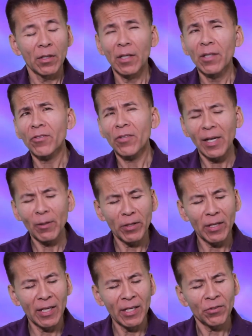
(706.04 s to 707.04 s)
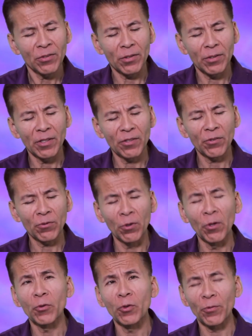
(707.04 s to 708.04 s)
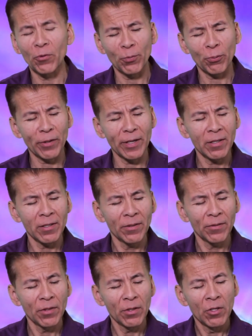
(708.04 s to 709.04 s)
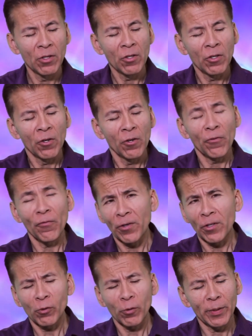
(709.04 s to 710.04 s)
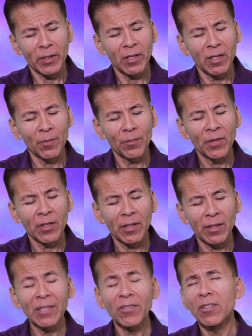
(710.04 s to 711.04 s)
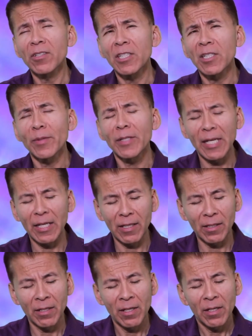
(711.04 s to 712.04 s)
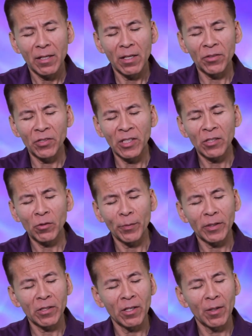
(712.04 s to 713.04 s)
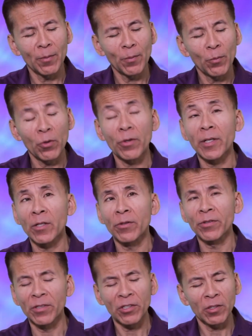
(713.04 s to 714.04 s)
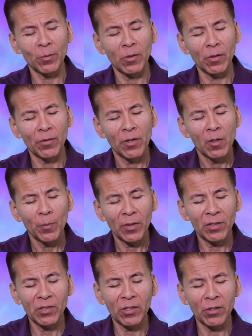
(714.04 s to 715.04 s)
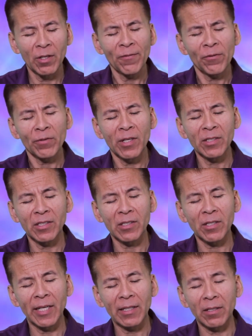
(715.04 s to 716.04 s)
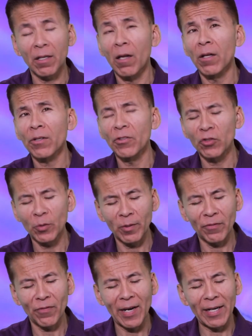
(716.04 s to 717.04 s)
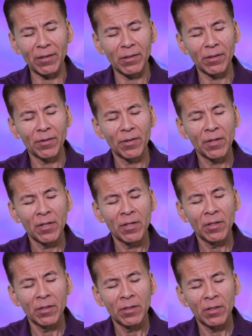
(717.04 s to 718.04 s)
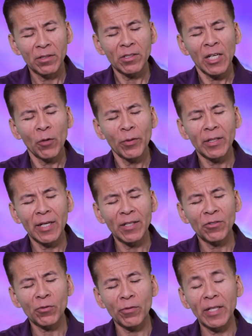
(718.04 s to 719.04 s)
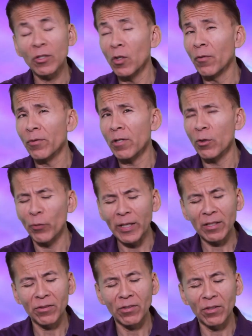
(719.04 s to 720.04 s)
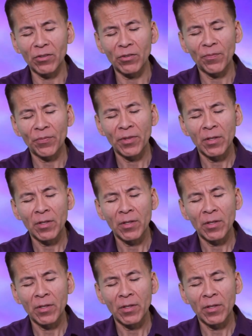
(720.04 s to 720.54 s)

Each time we enter his throne room through prayer, fear will become less intimidating and Jesus will become more irresistible because his love for us is like an all consuming fire. This is how we gain strength over our weaknesses.